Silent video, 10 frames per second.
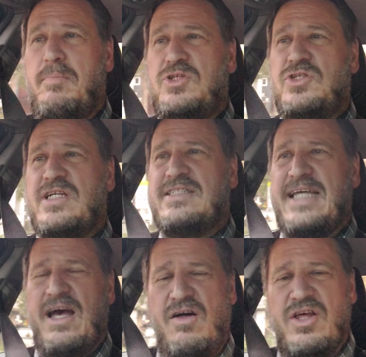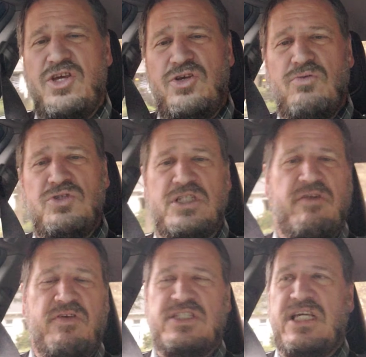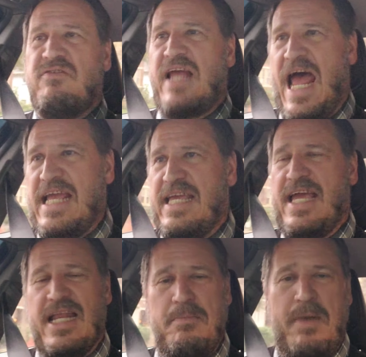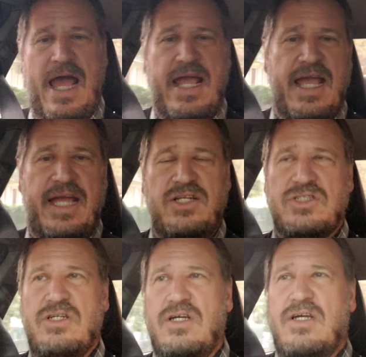But you could tell a huge difference. Even I can at my age.